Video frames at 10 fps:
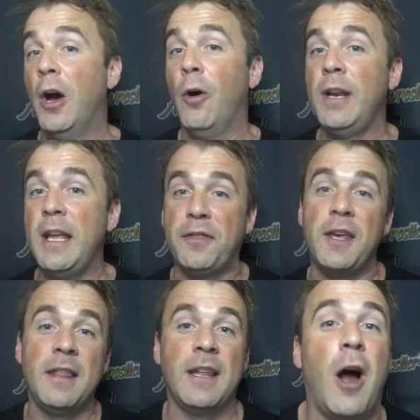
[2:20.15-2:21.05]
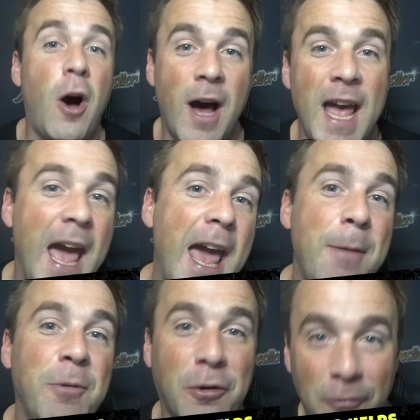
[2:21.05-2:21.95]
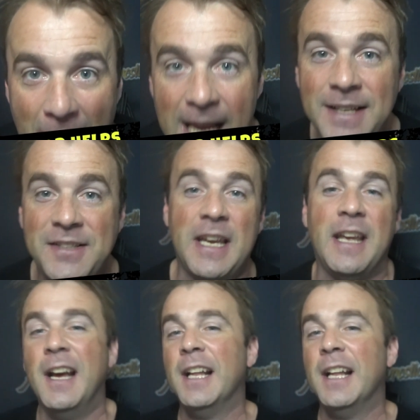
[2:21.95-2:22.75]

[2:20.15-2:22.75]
or do you think that I am crazy?